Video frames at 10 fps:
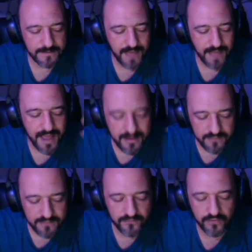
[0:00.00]
ached
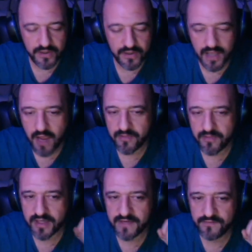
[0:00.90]
for a game
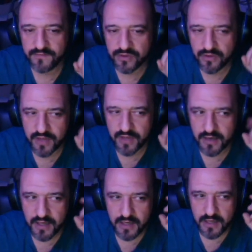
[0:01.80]
that gives you that
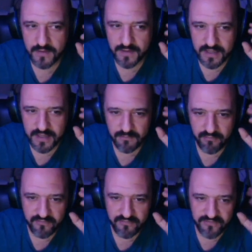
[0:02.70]

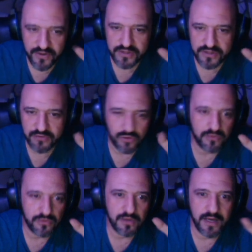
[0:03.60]
first
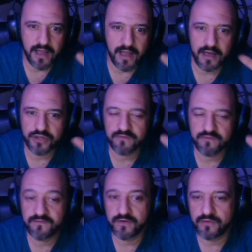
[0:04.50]
Total Annihilation
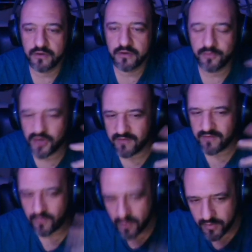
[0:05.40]
feel. You have a
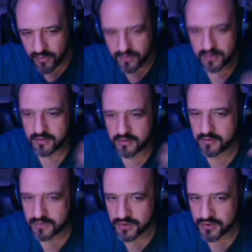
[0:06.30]
robot and you can
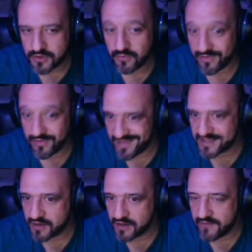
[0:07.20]
control with nice
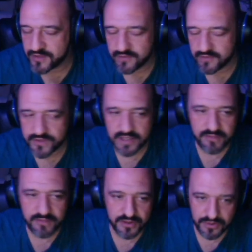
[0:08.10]
graphics, obviously,
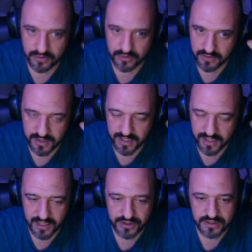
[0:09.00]
because Total
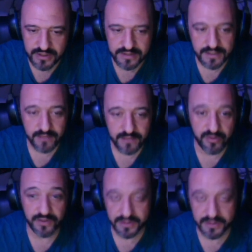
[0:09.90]
Annihilation is
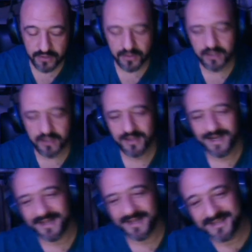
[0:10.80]
prehistoric
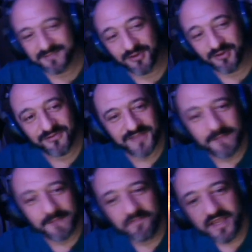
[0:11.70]
at this point of time.